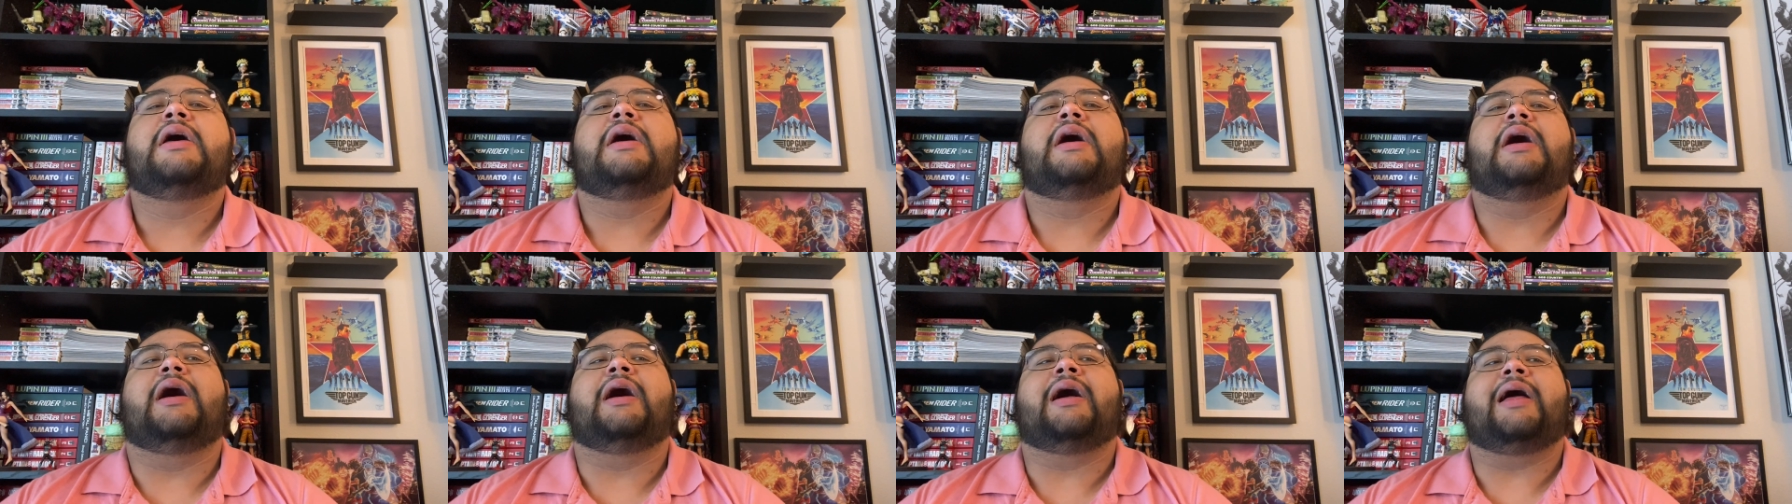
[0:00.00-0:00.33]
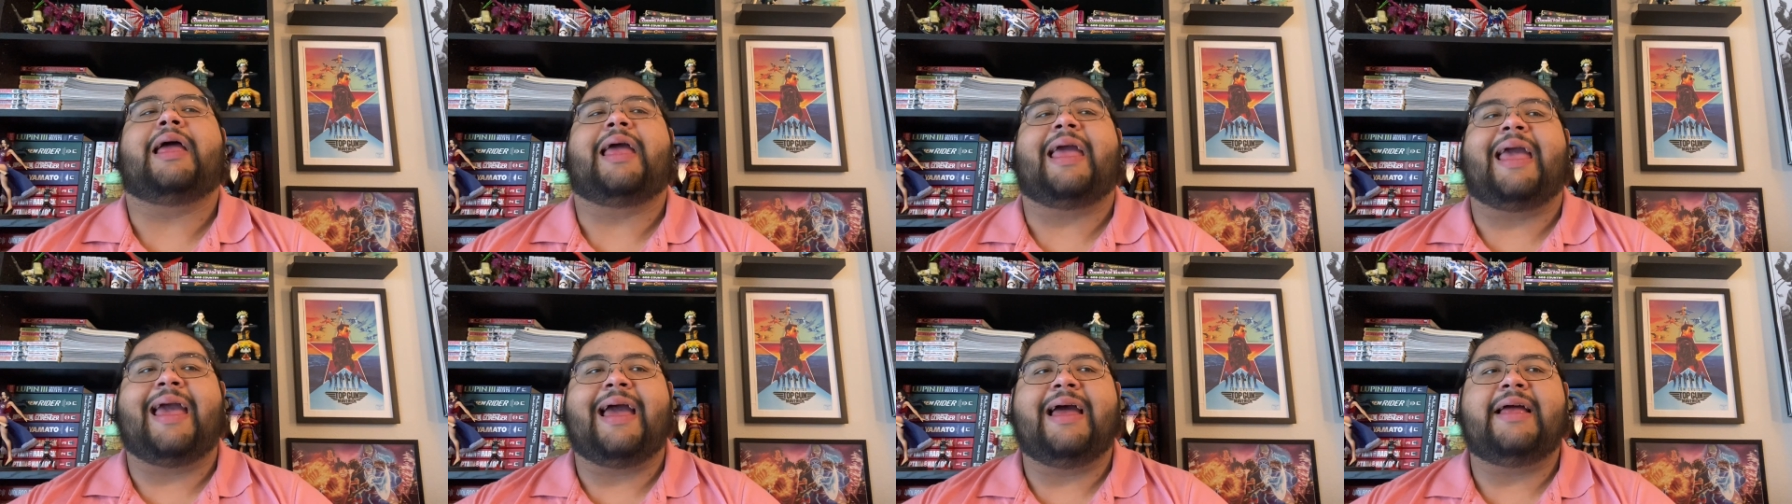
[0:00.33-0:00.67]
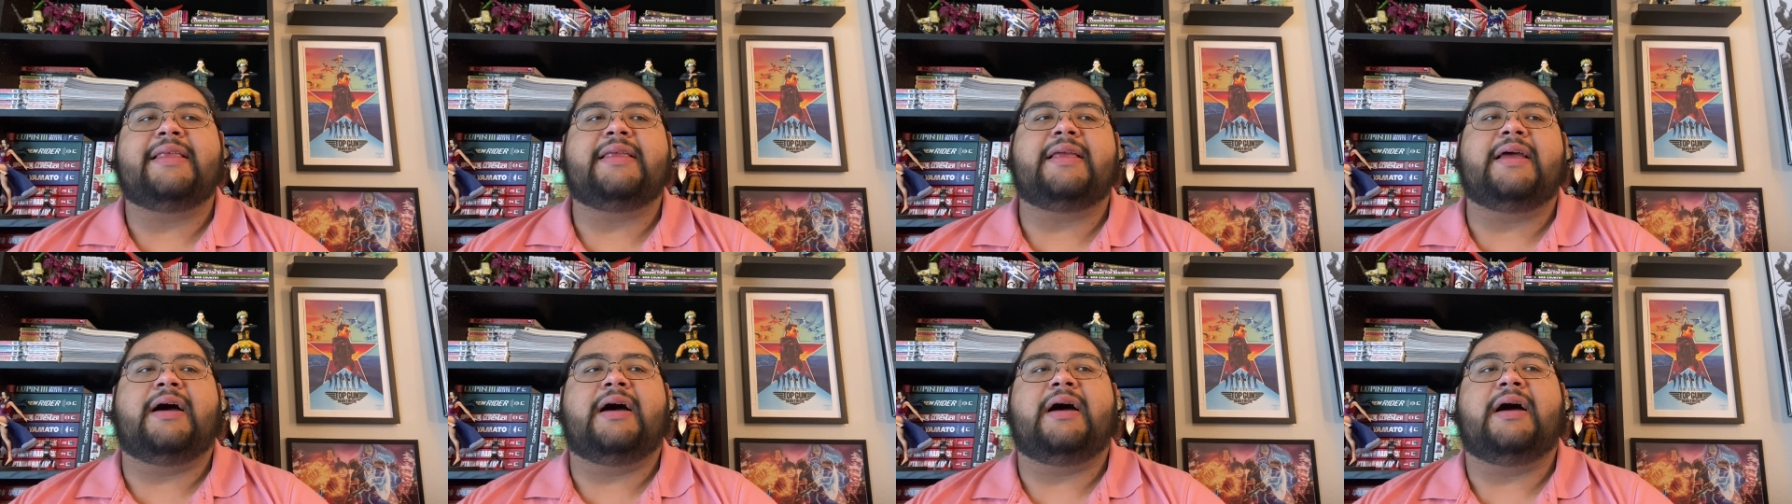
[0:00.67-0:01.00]
Uh, and
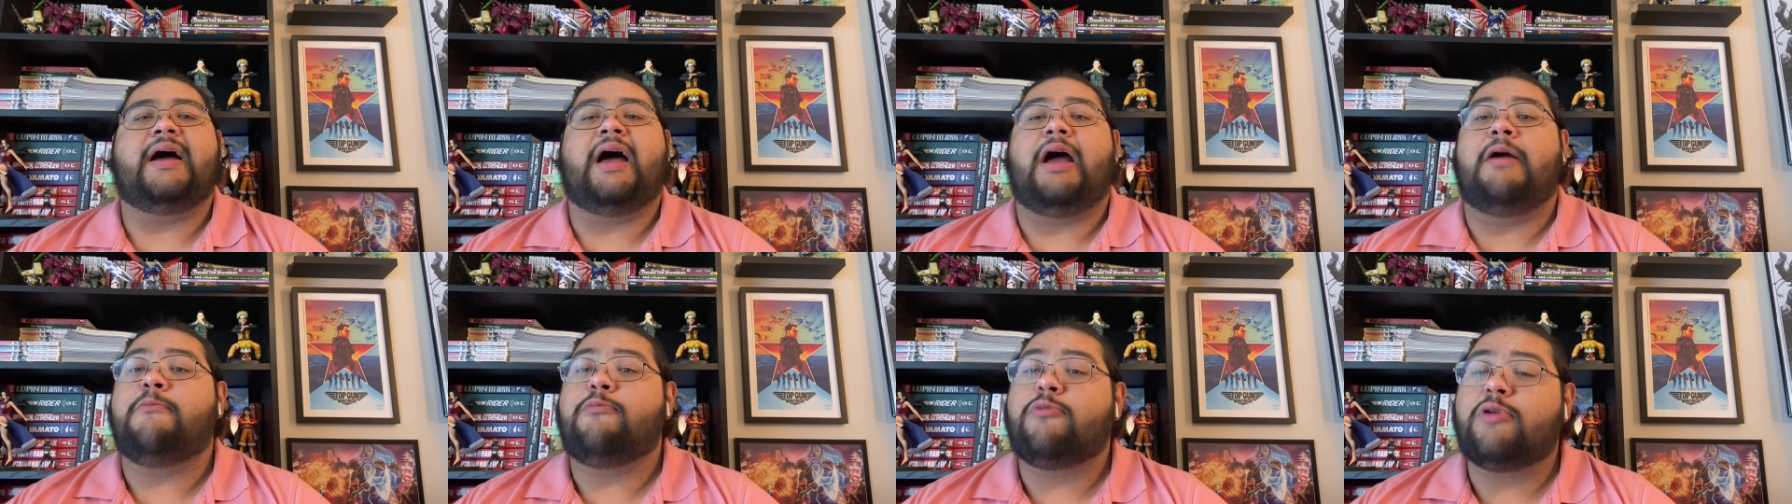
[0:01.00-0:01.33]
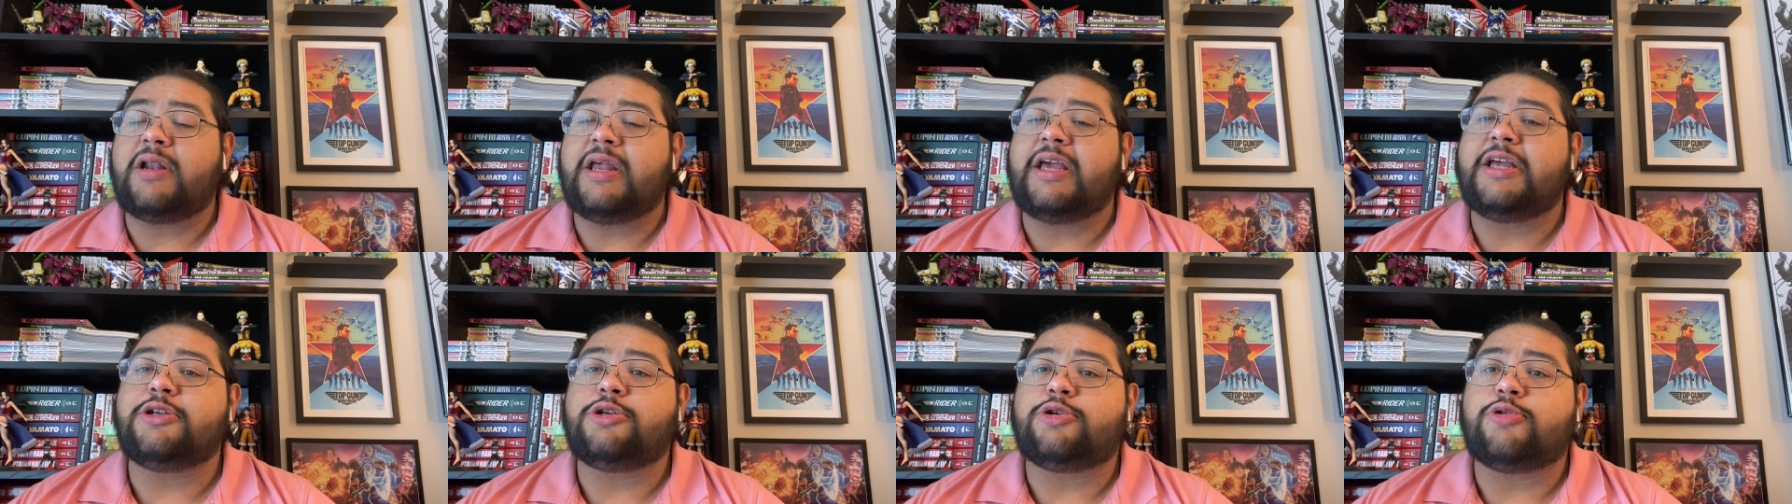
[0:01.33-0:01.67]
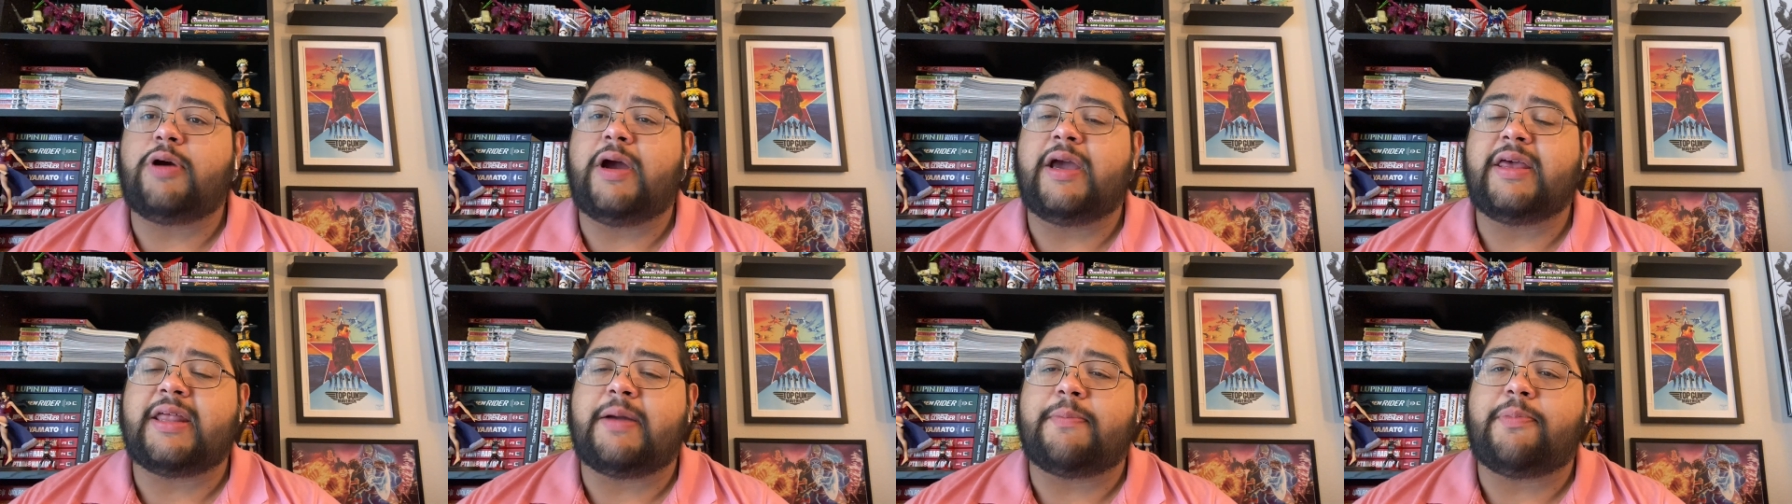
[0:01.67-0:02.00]
uh, I'm really
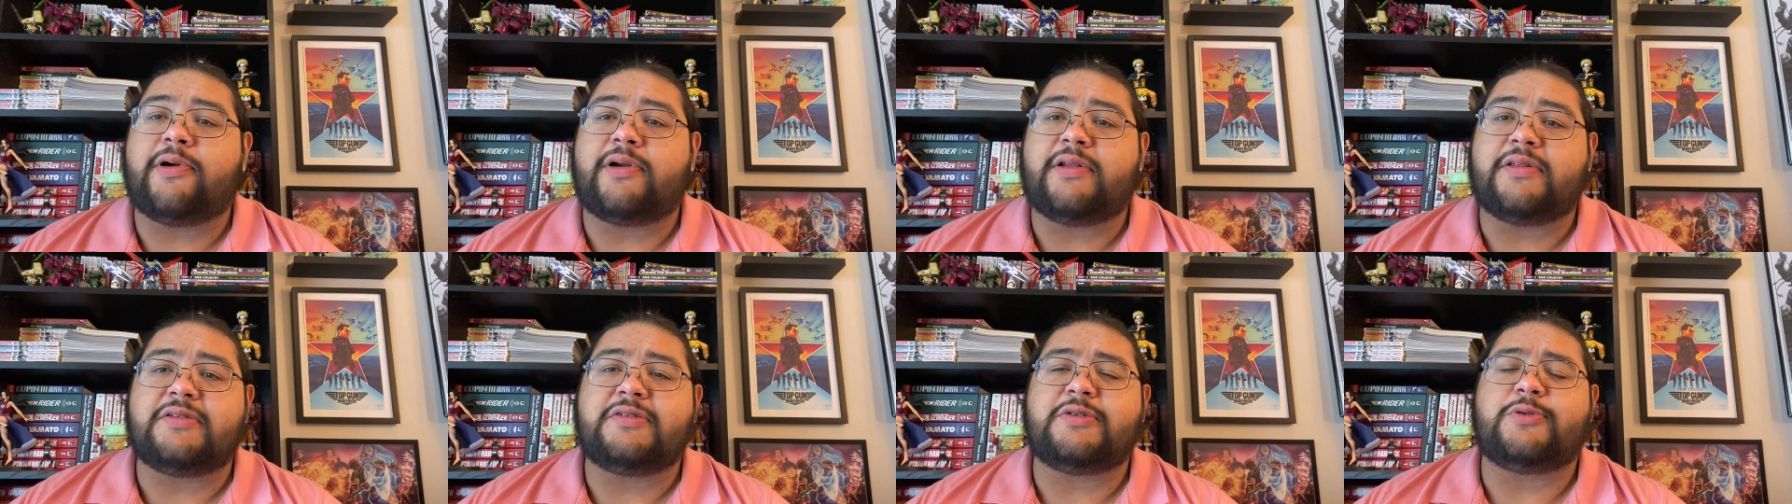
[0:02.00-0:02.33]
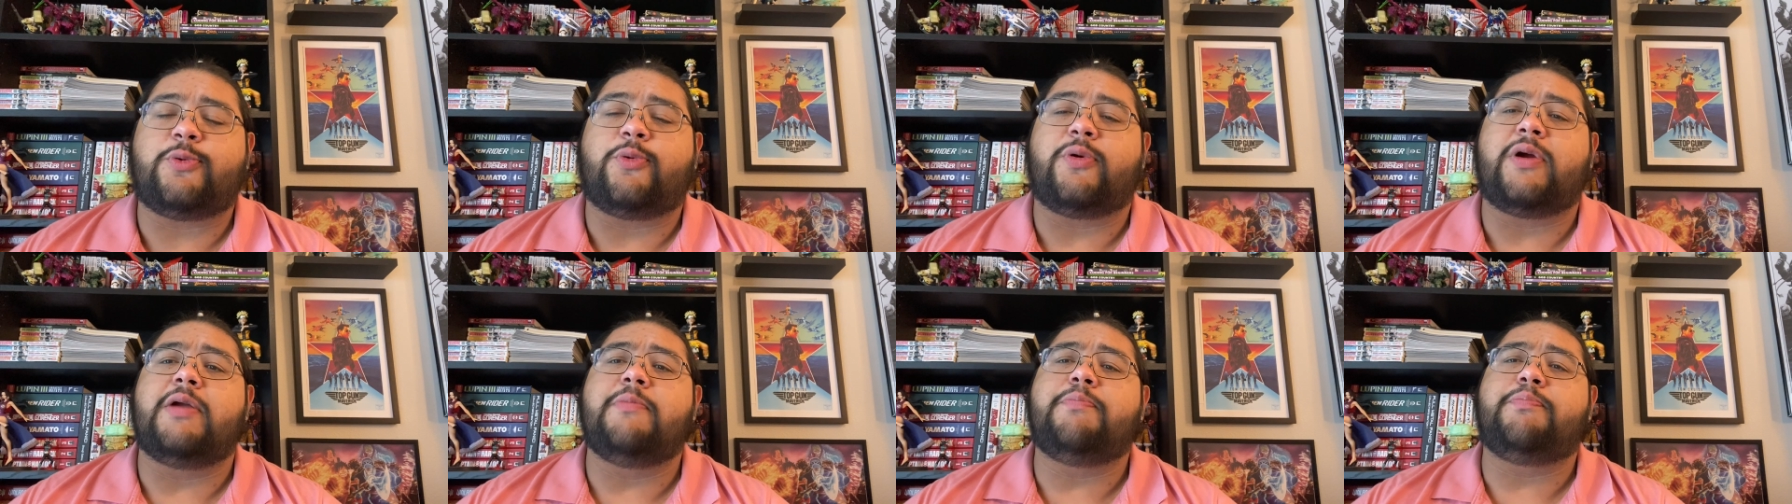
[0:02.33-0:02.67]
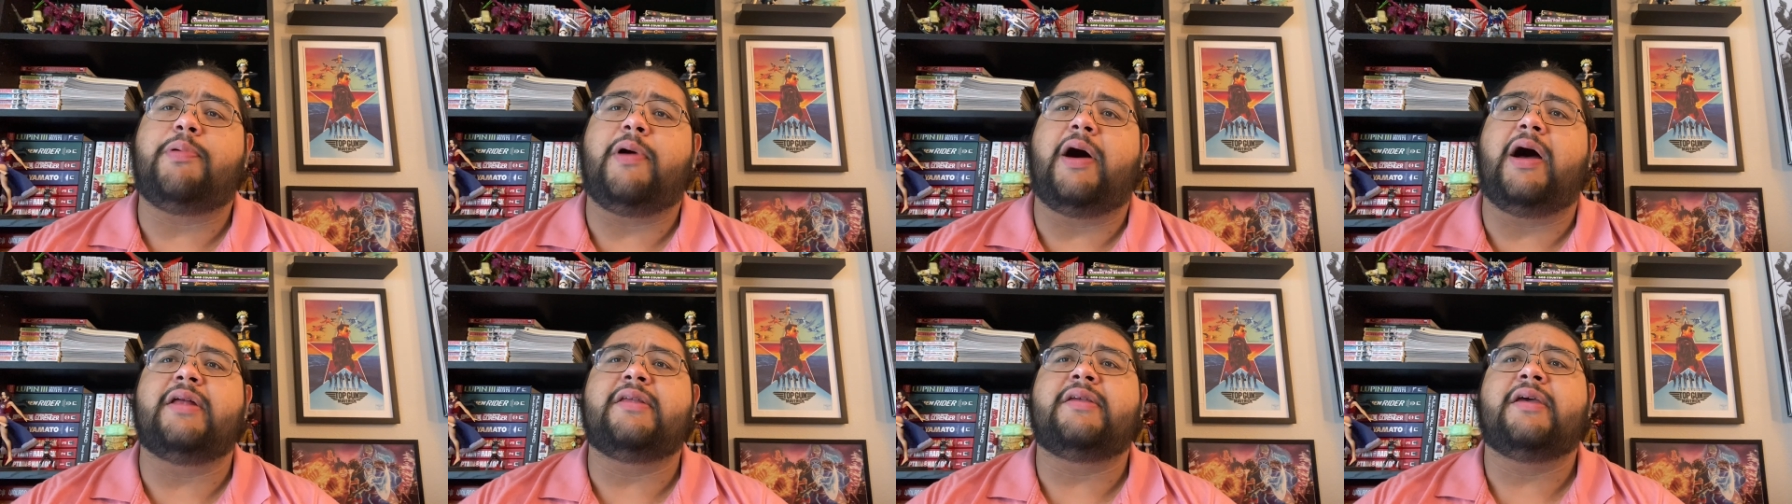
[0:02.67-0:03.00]
enjoying that part of the story,
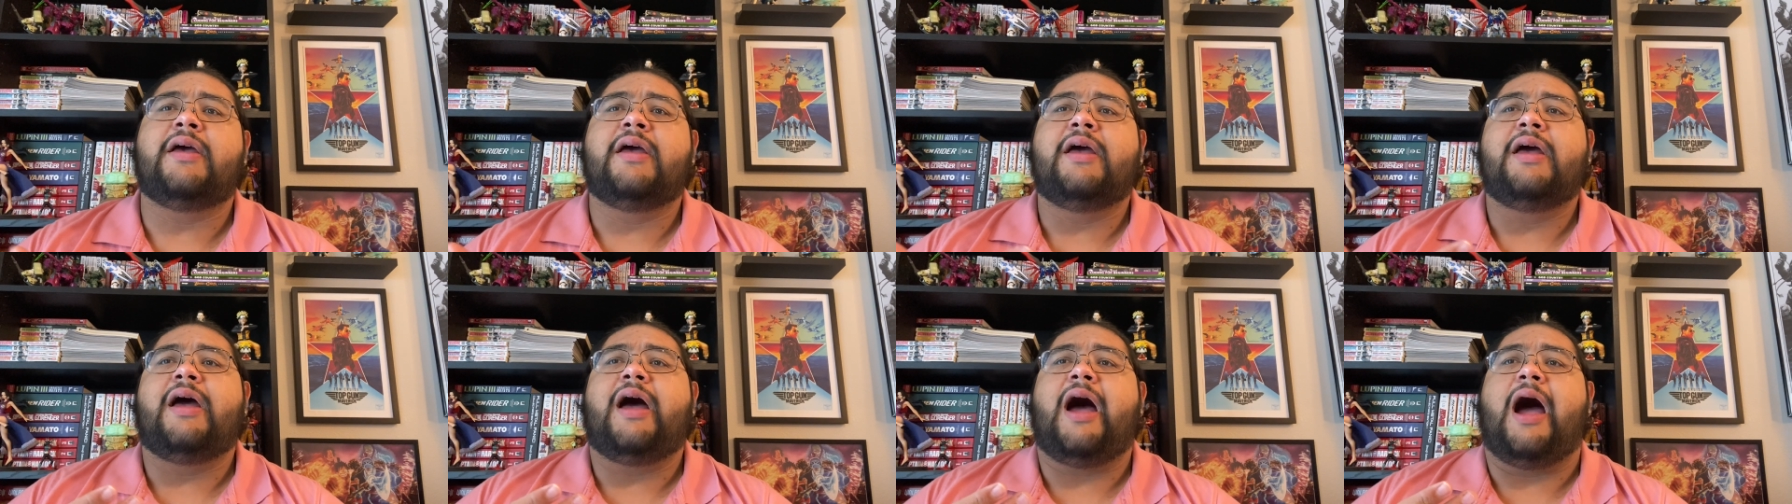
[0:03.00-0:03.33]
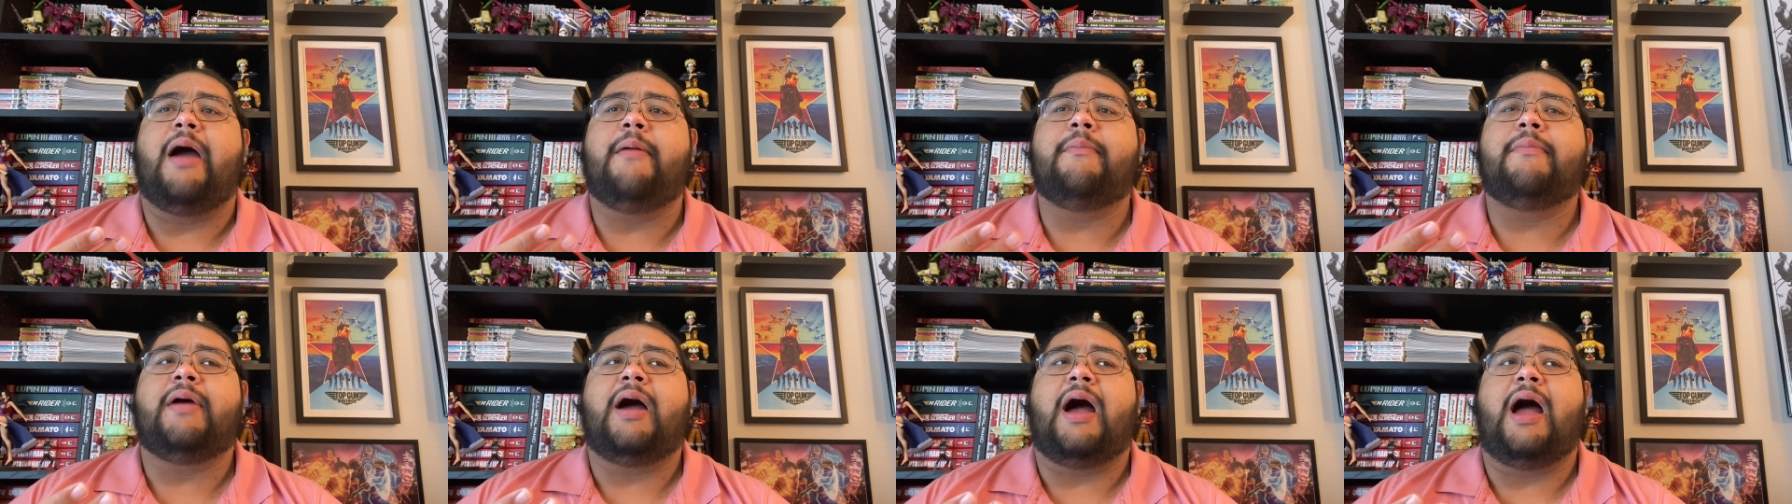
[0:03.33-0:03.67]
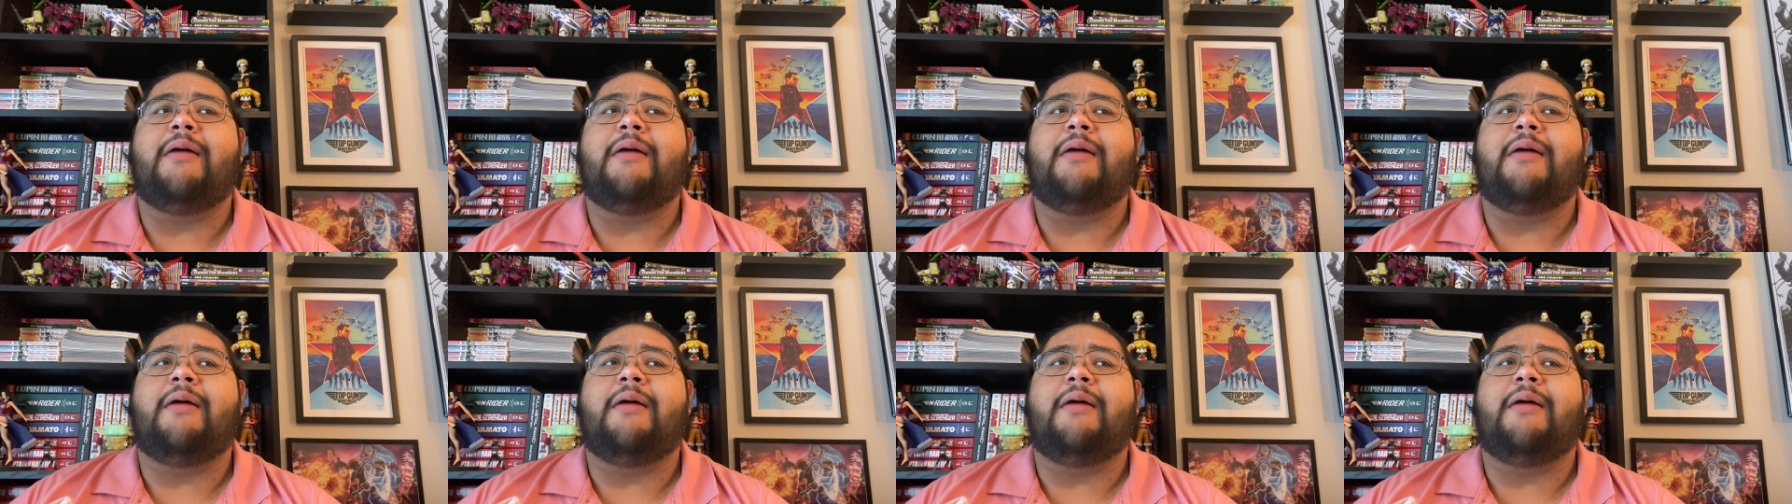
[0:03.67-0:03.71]
but I'm,